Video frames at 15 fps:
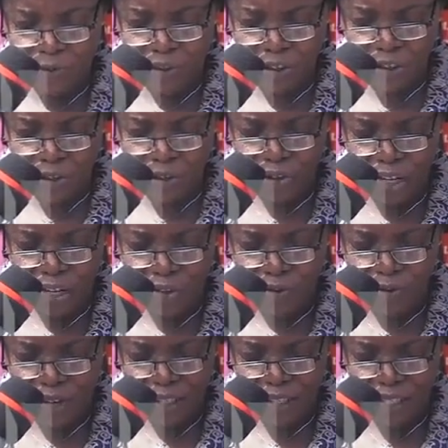of Victoria
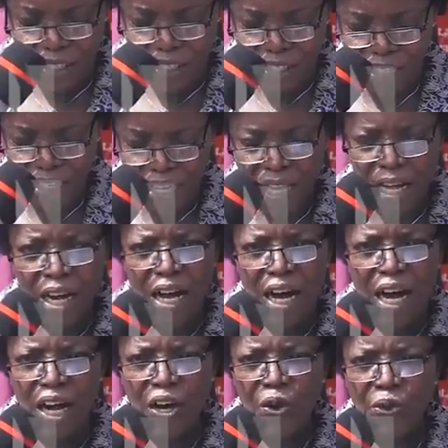University
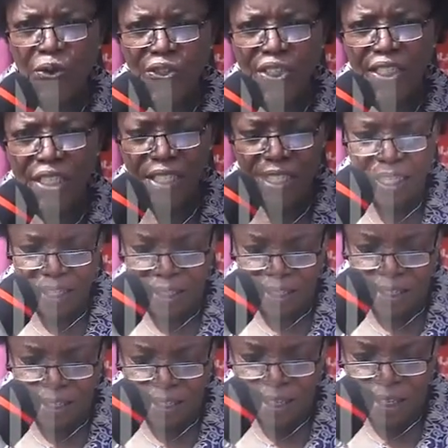are
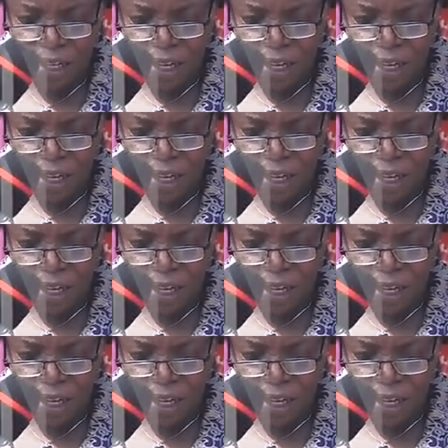consistent